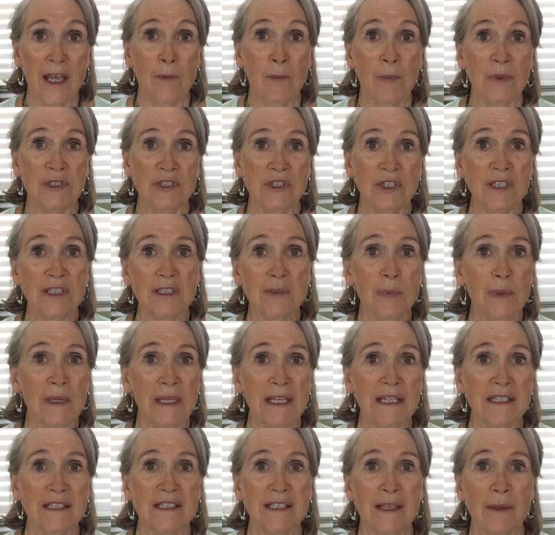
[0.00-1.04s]
but just
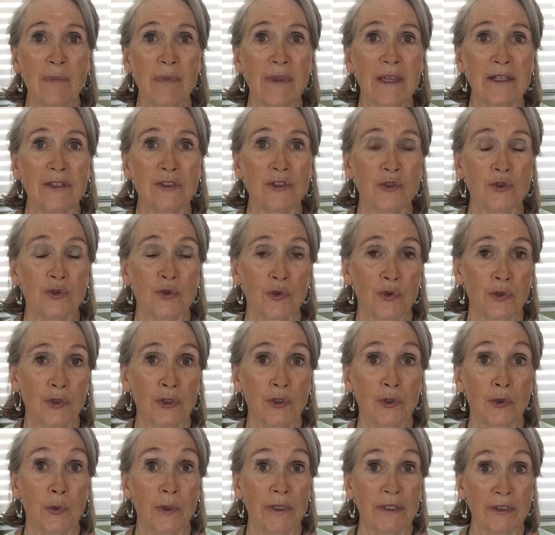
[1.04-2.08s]
because something's
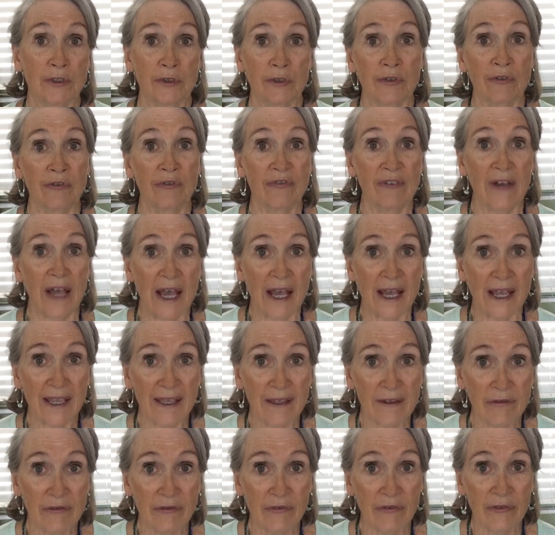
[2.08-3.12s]
true when you're
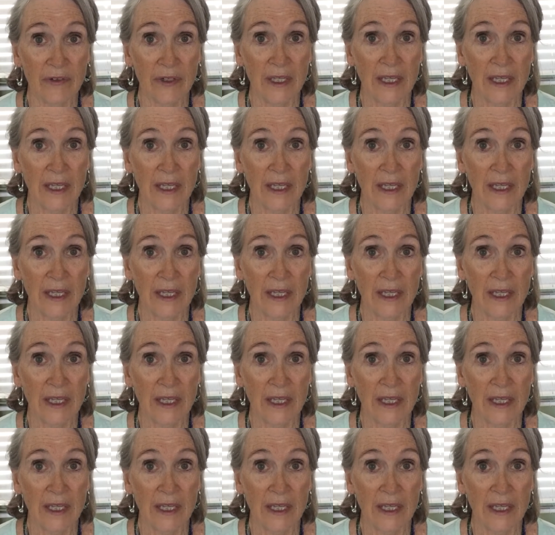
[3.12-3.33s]
5,